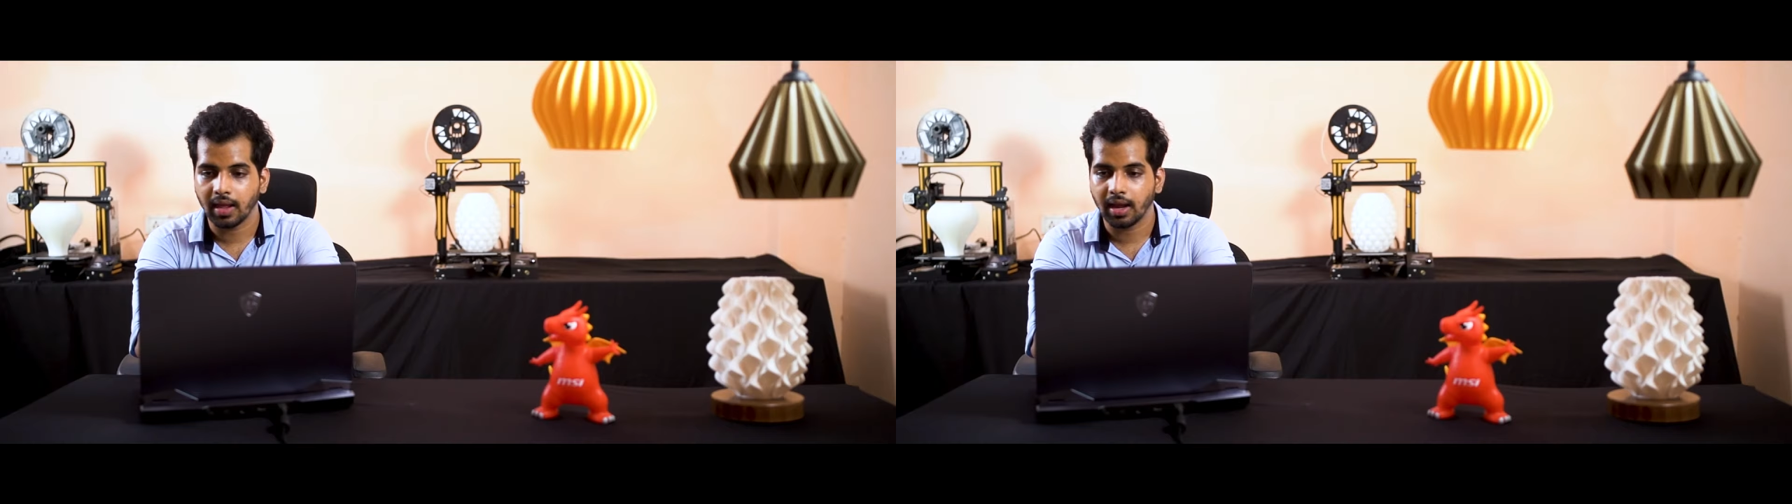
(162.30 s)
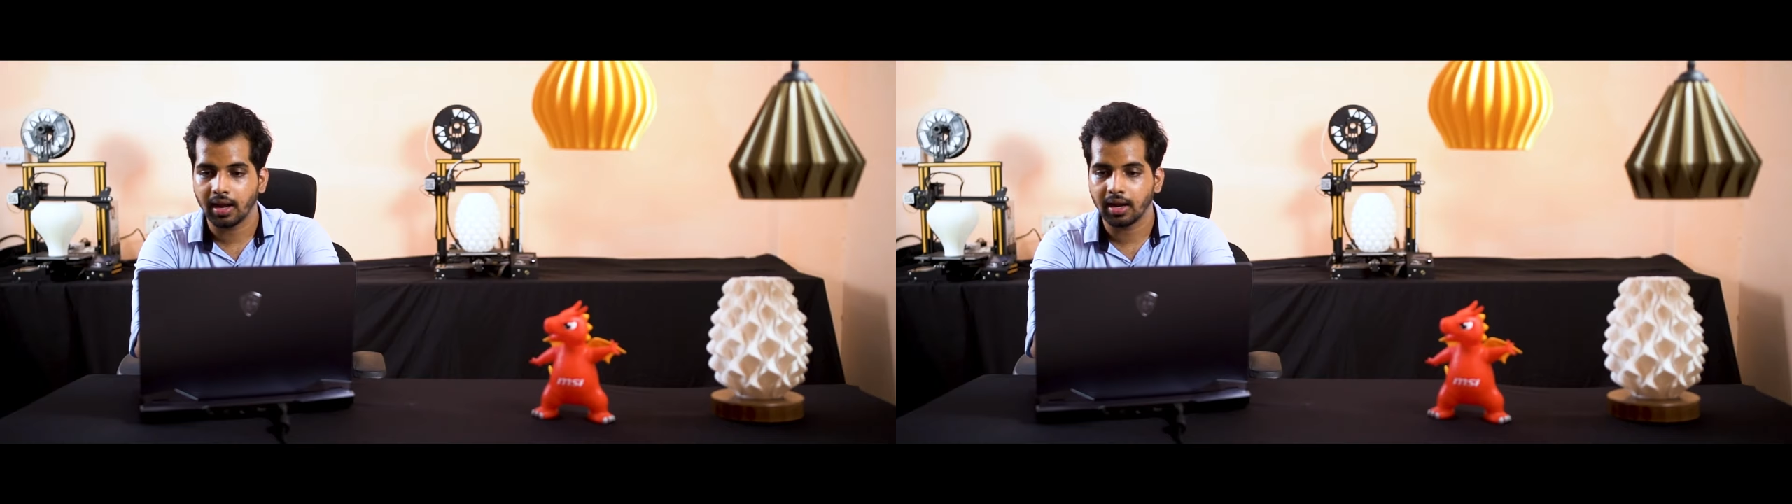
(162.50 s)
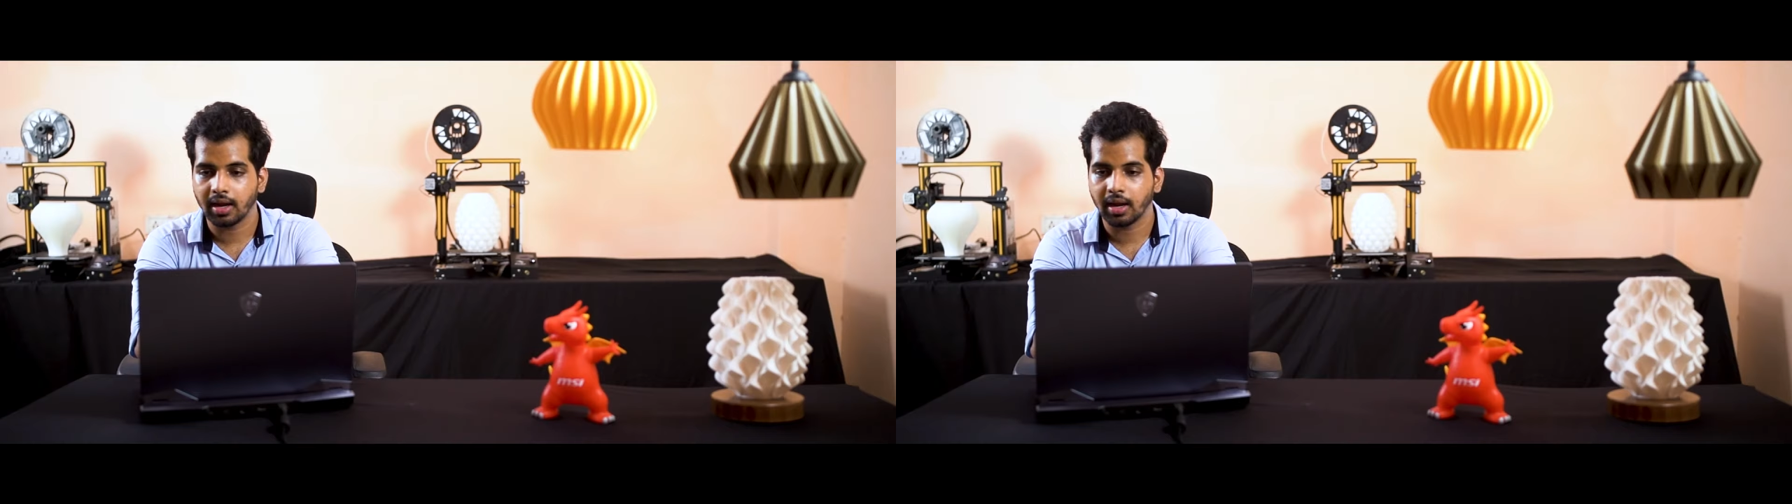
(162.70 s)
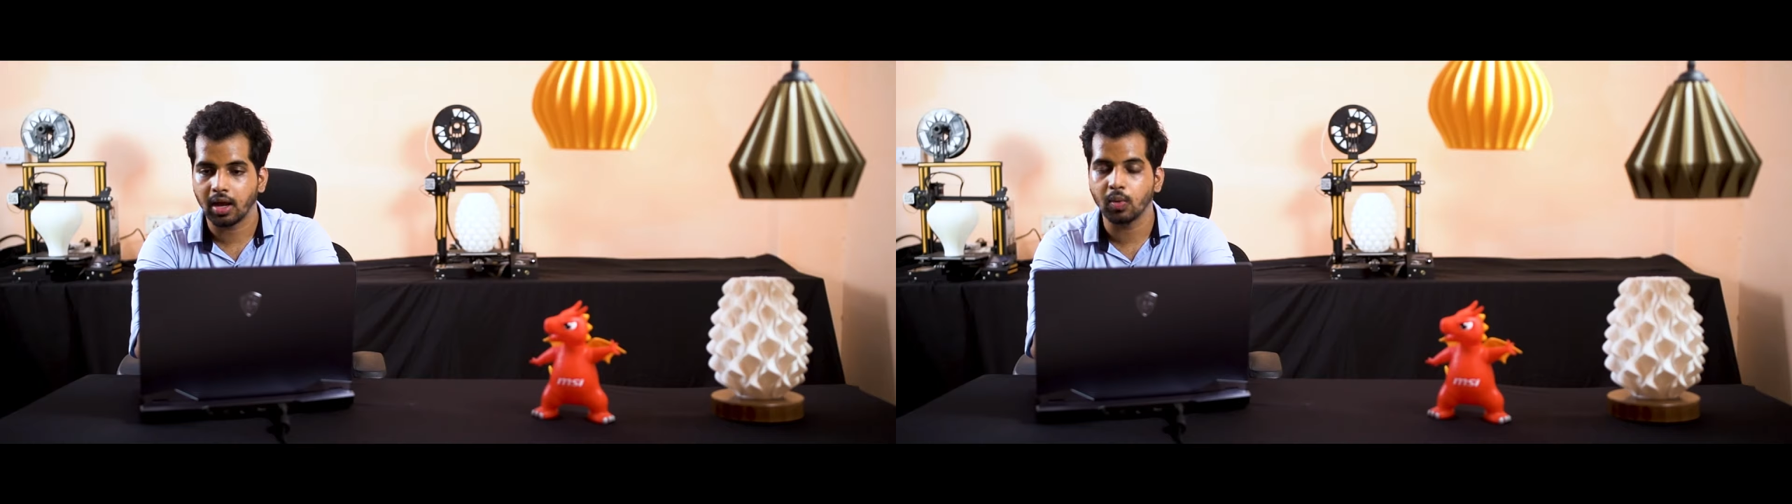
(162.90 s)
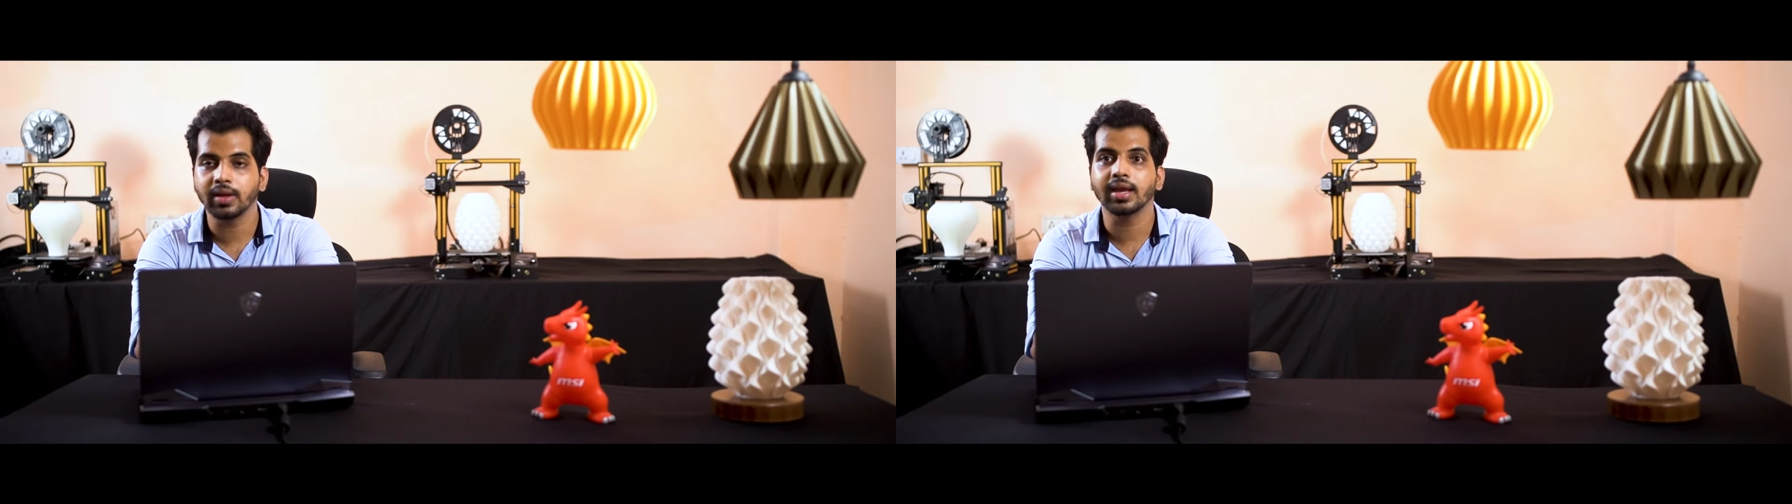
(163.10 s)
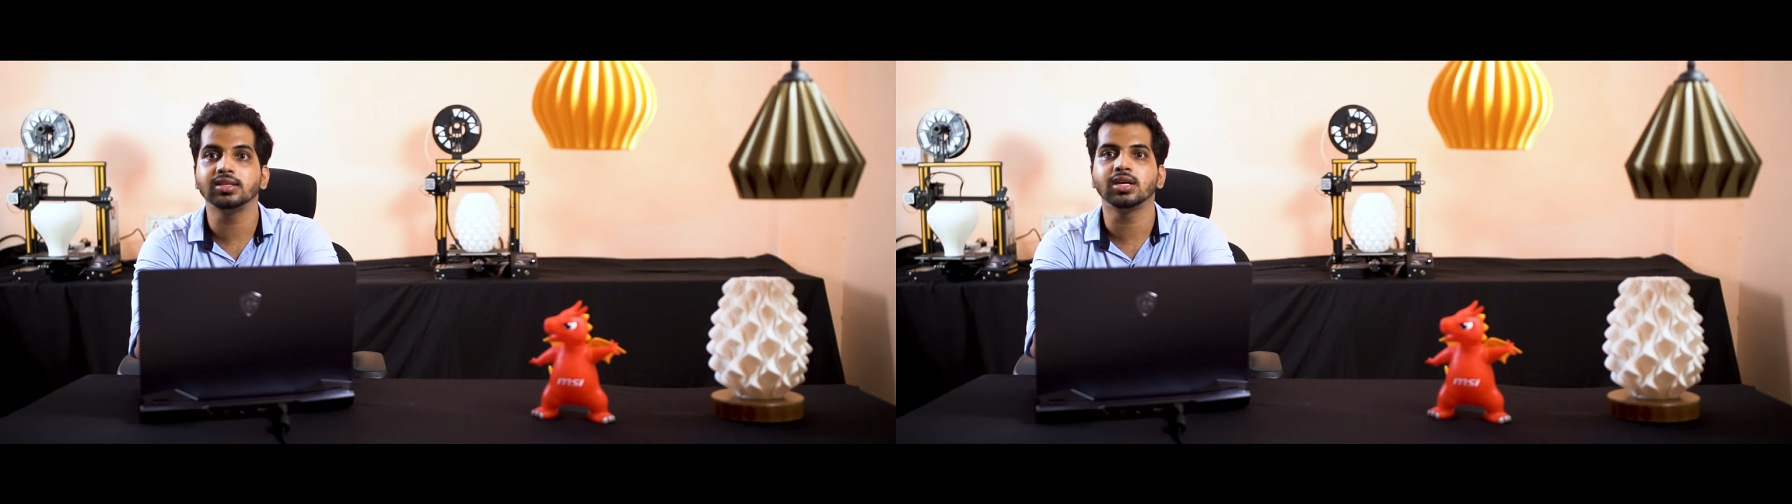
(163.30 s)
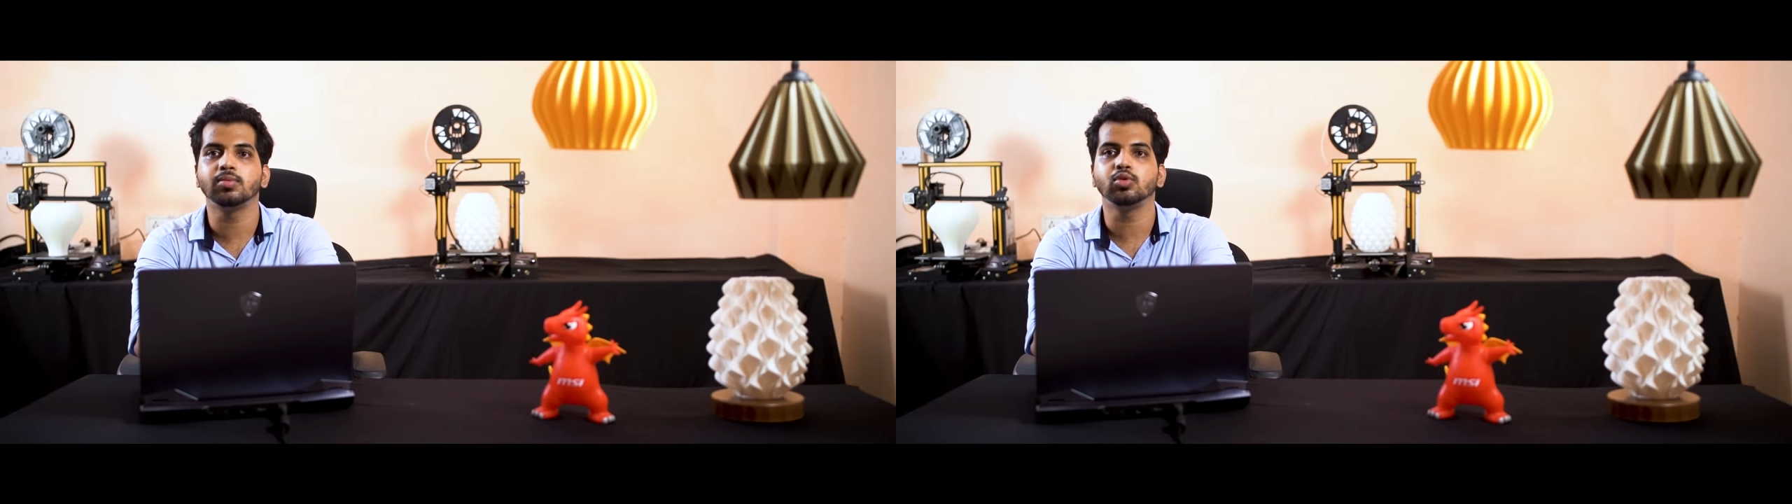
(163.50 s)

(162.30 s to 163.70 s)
and now we can jump